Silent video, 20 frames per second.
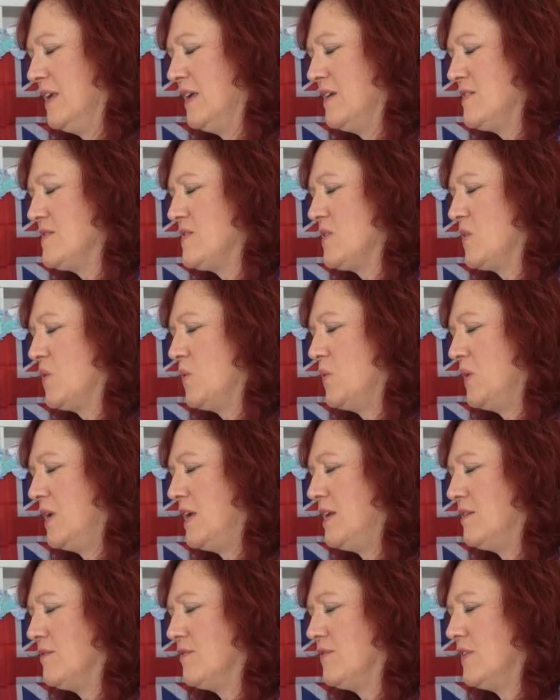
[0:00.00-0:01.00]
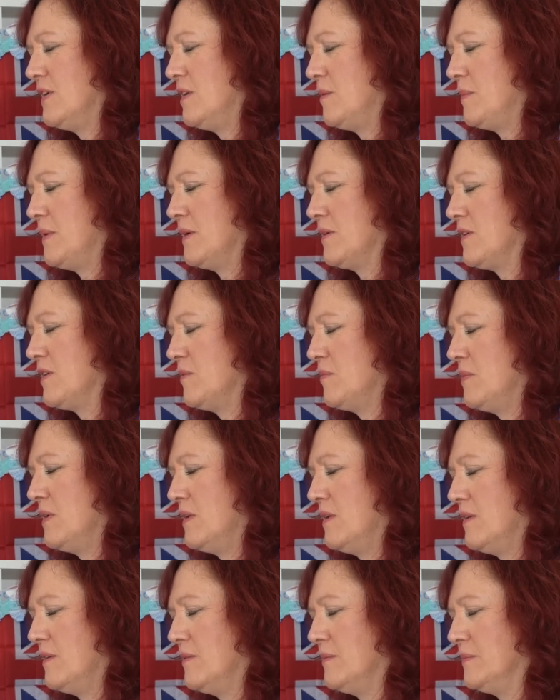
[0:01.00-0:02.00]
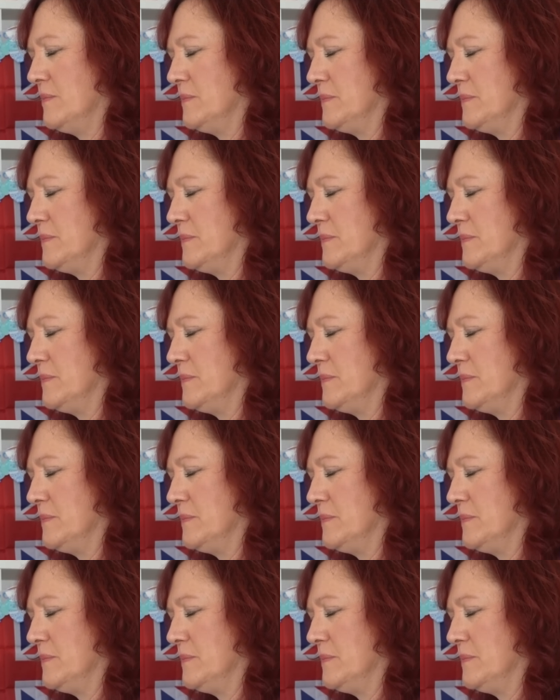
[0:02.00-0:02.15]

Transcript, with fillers: How's the Queen feeling about Camilla?